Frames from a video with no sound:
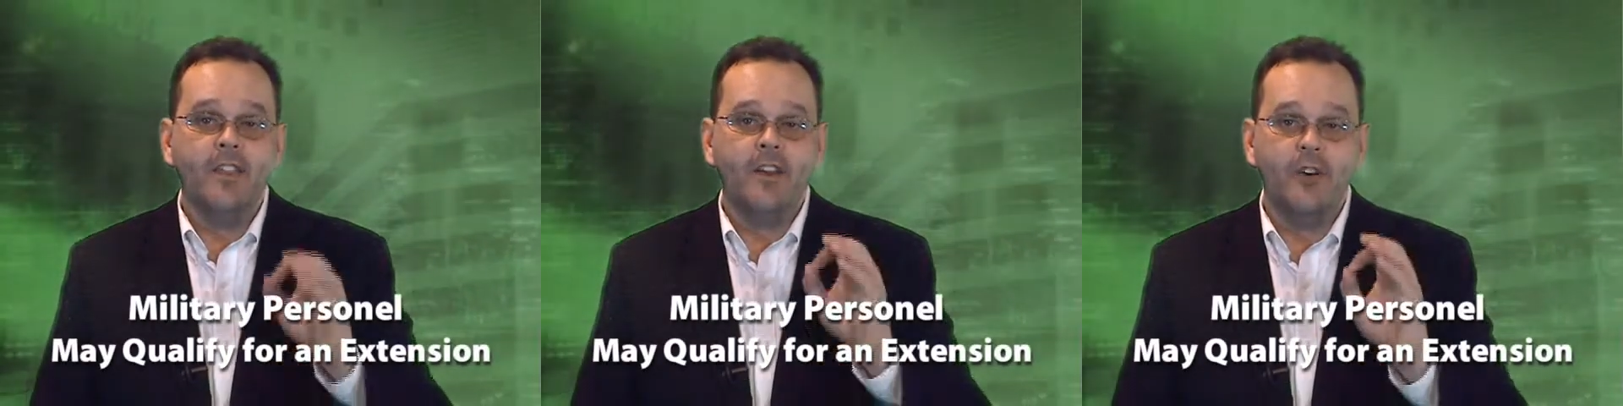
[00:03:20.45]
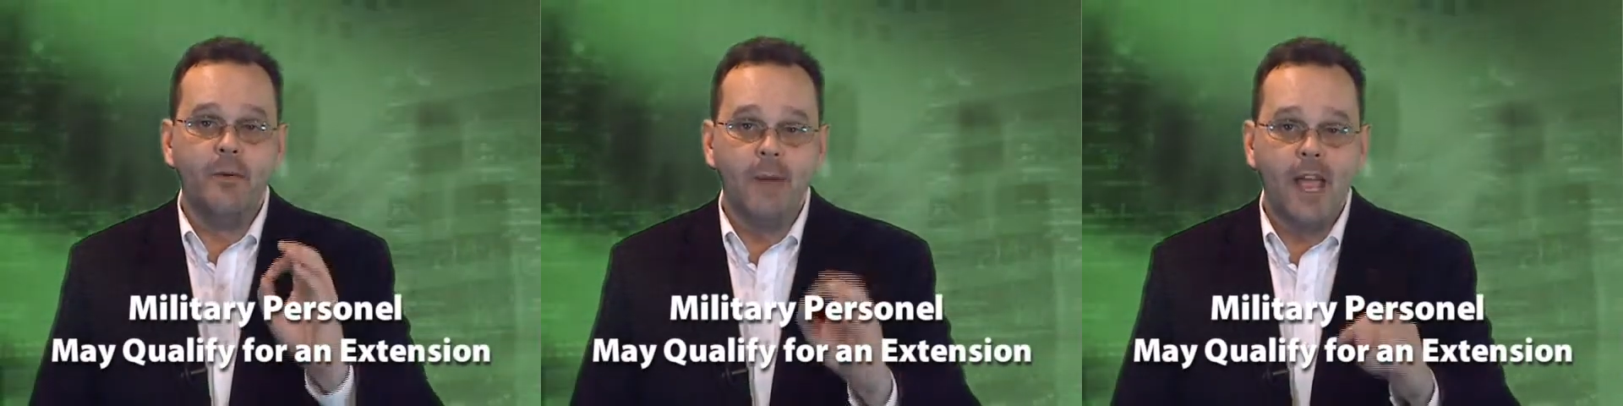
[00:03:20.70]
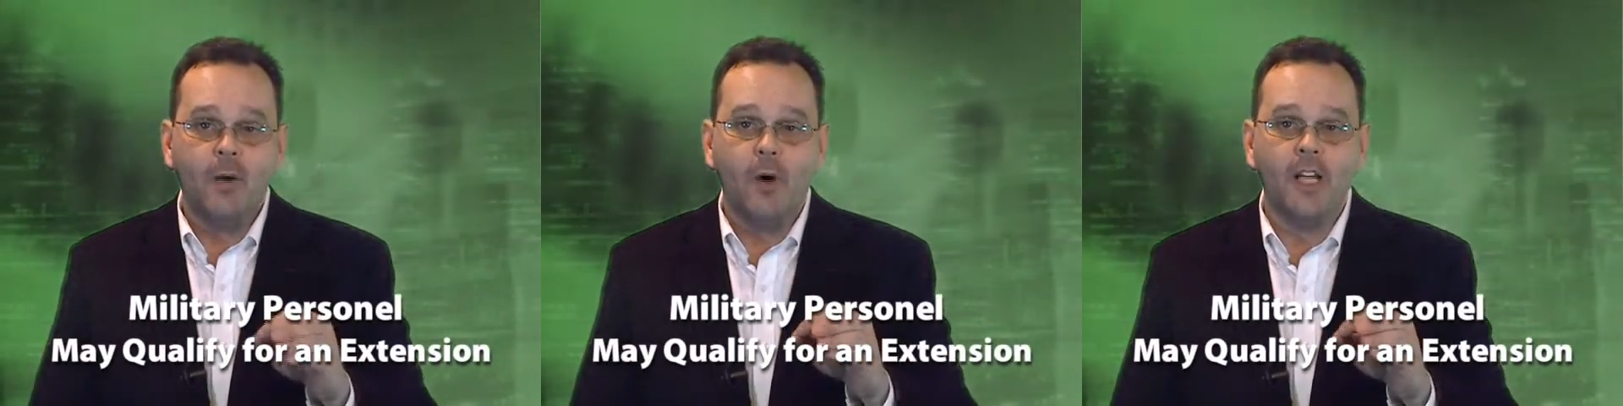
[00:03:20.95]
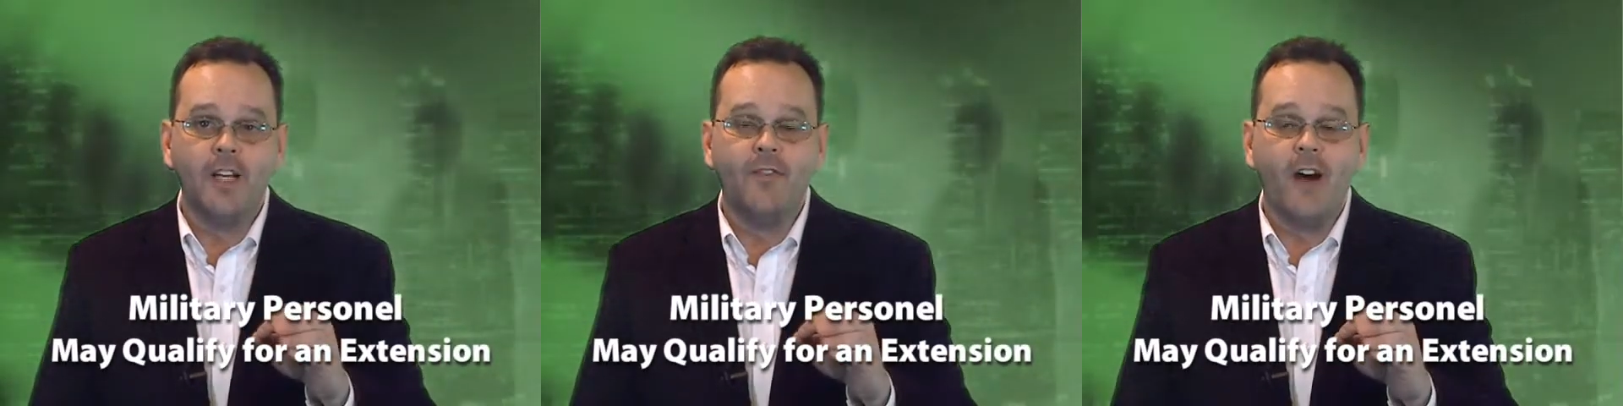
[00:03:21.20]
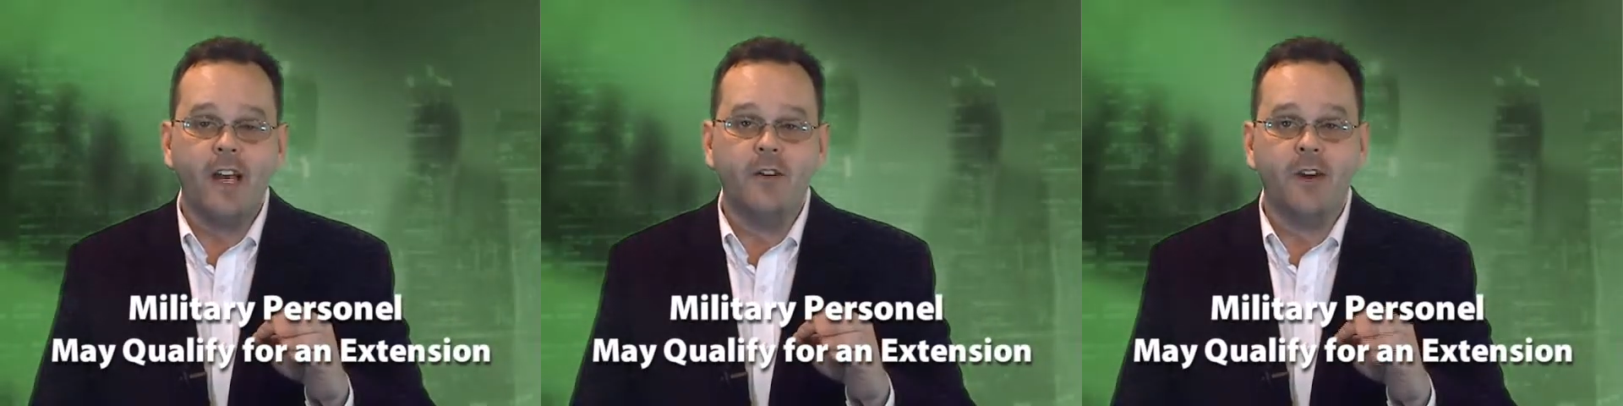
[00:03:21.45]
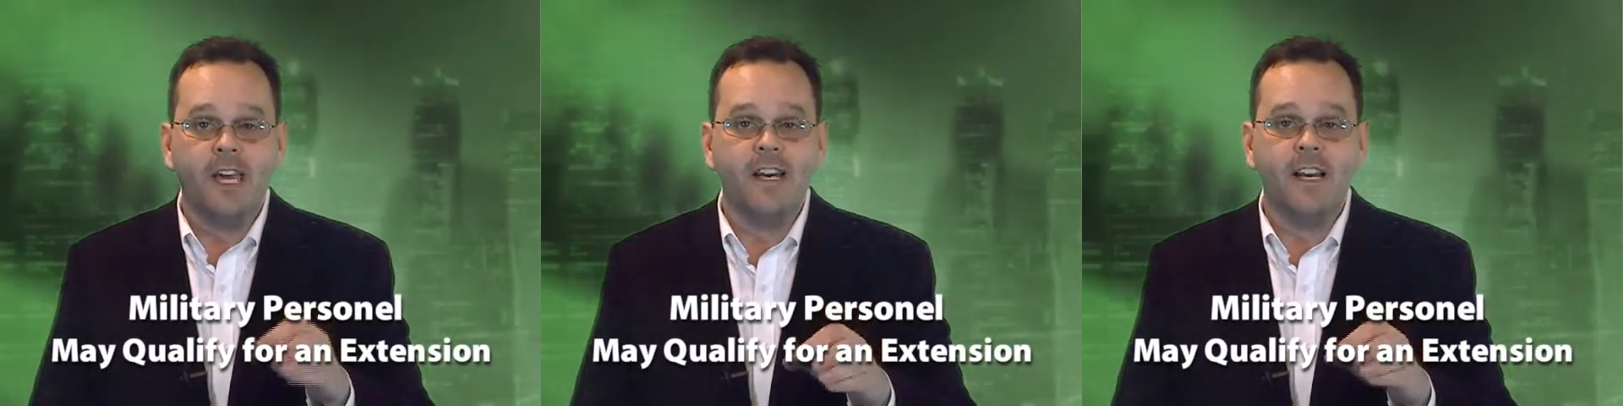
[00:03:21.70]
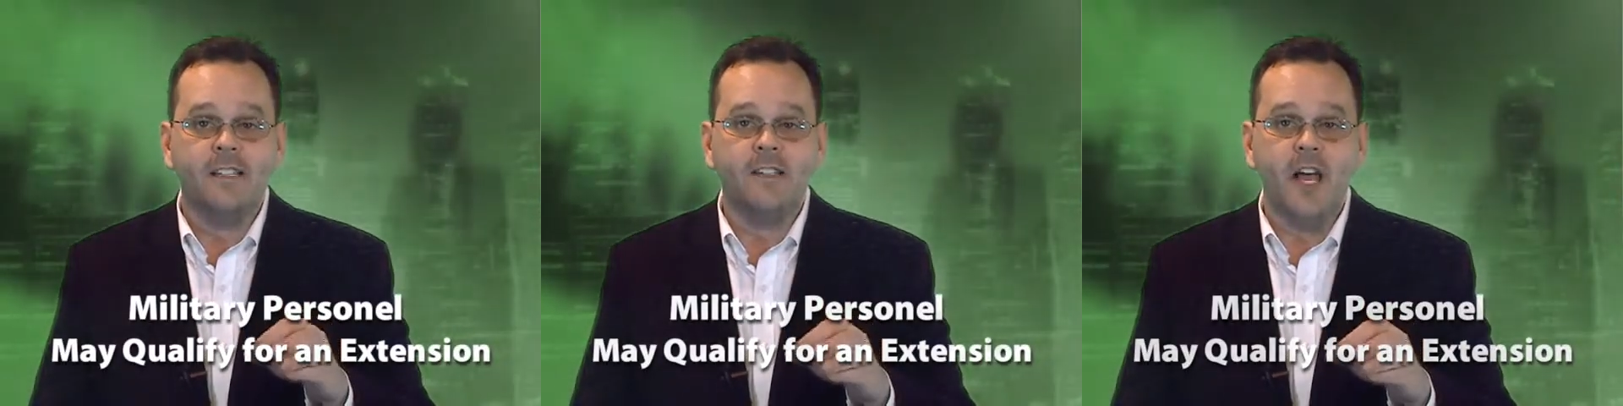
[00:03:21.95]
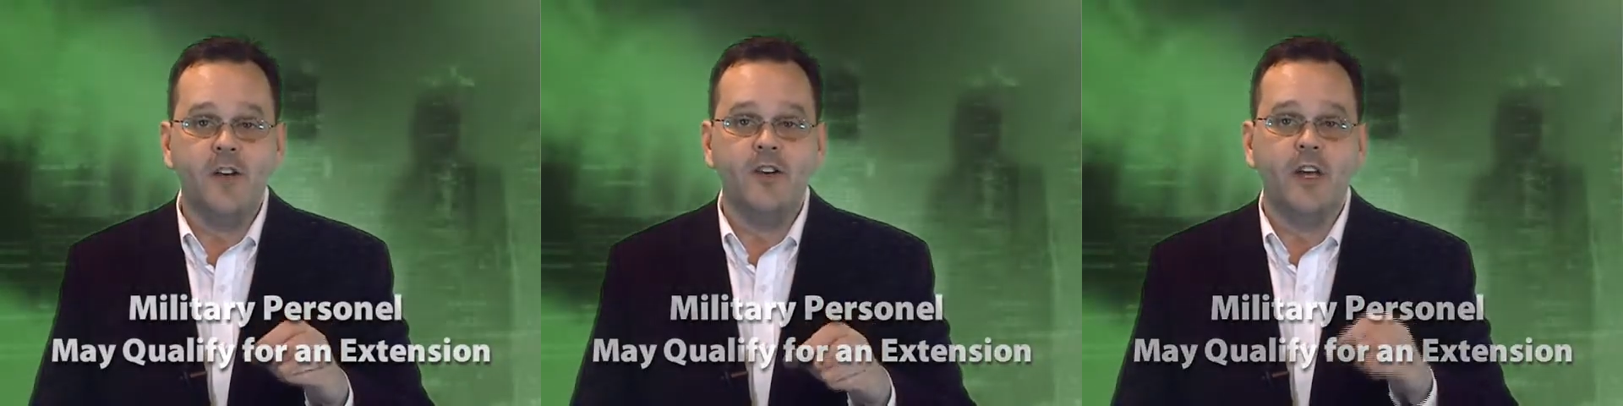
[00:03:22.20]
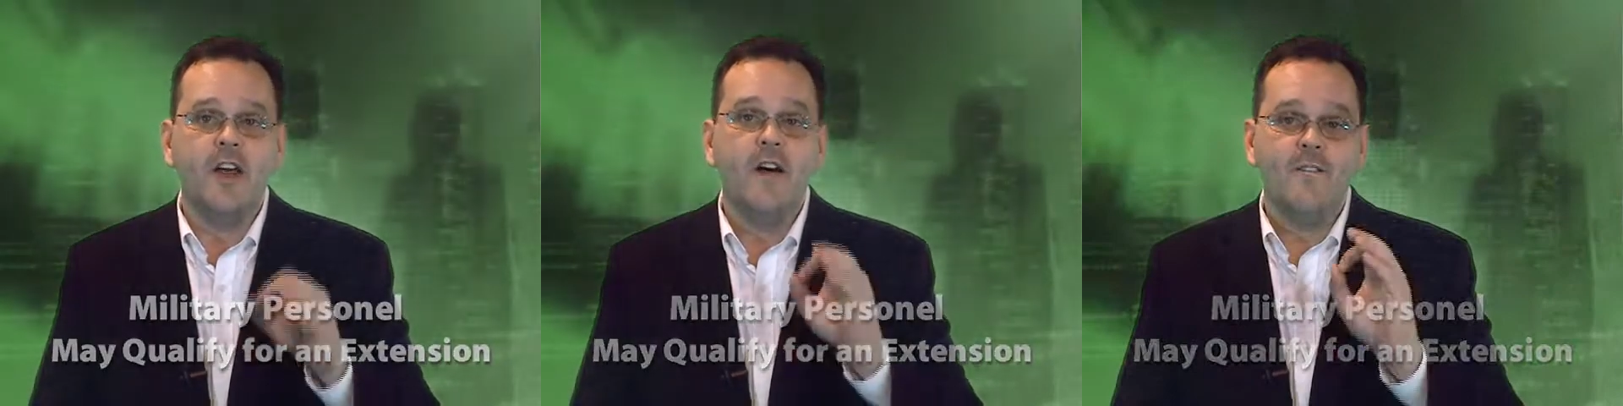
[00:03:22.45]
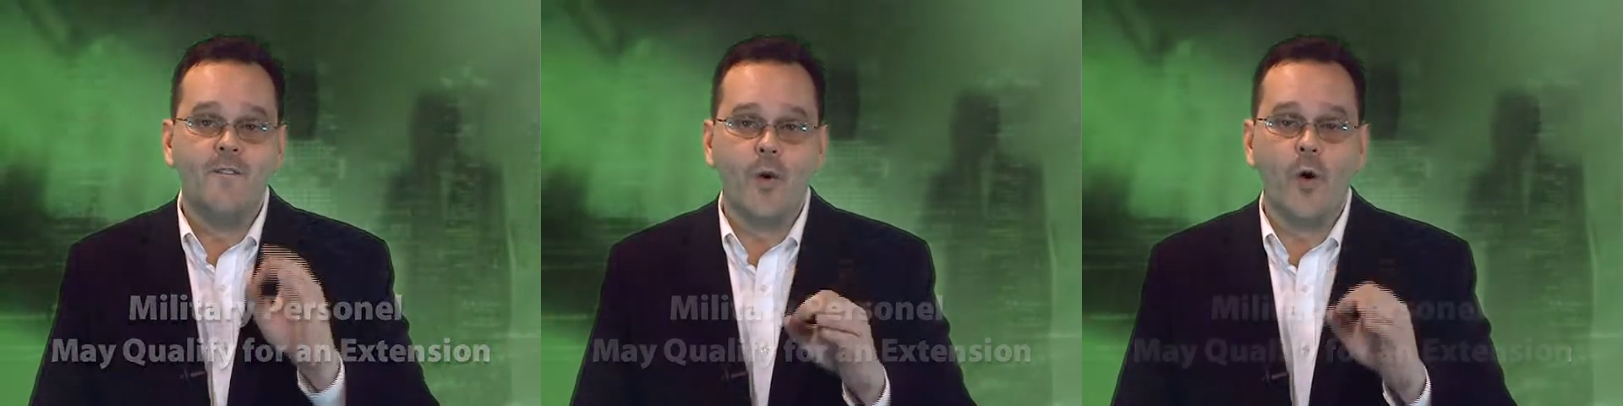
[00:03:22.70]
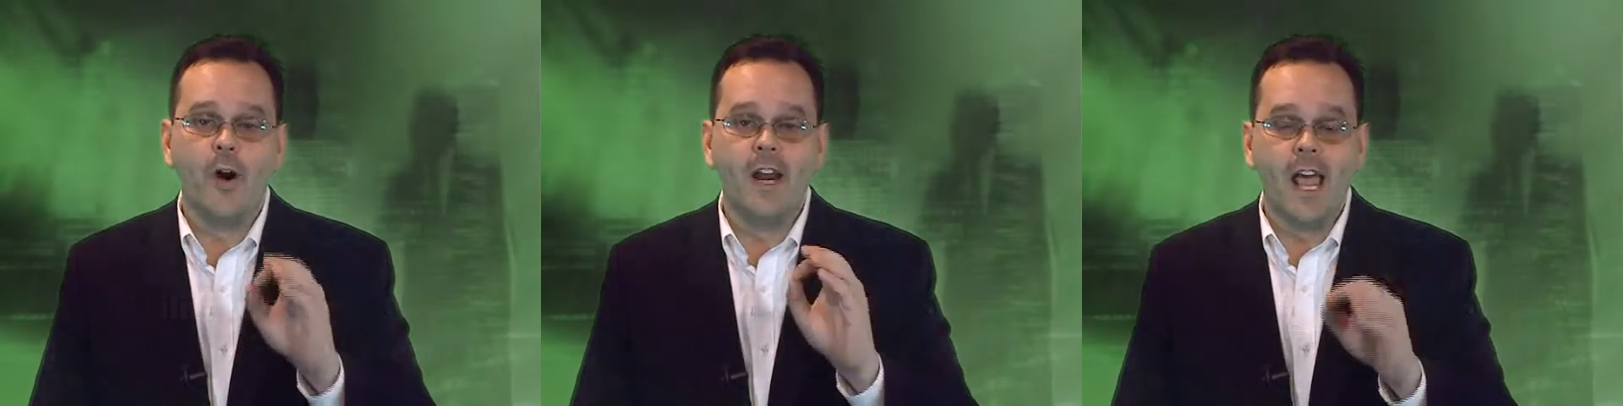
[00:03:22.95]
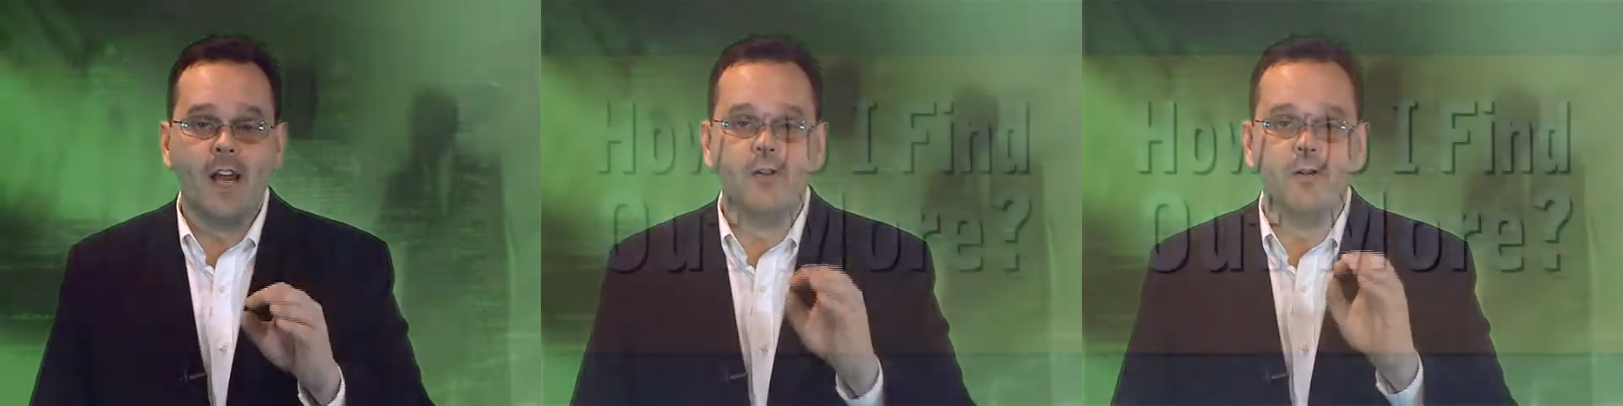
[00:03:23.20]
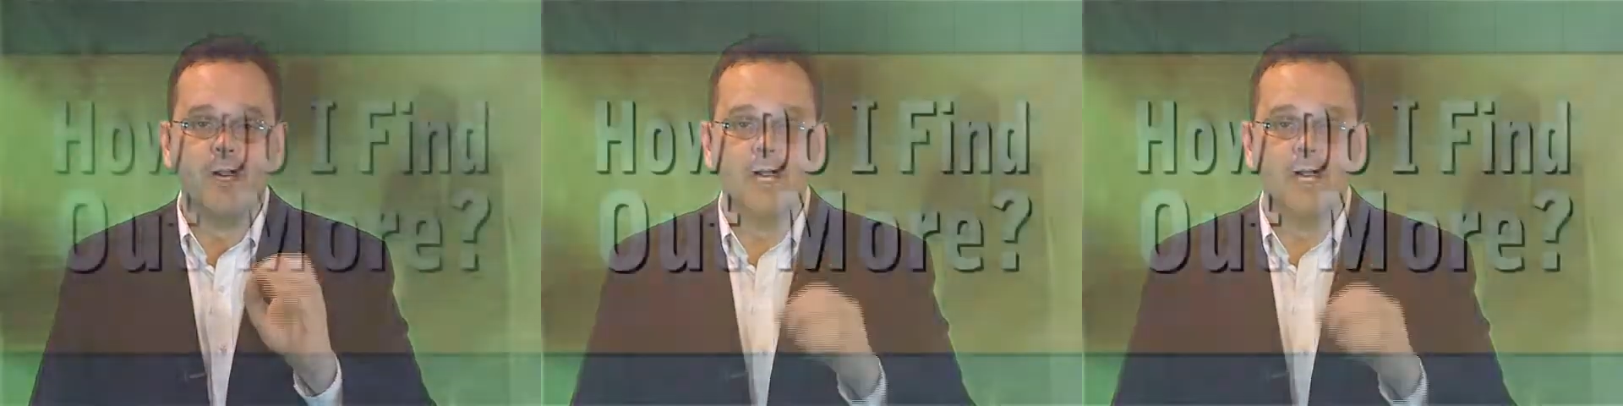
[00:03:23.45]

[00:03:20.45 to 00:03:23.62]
then you may qualify to get an extension for an extra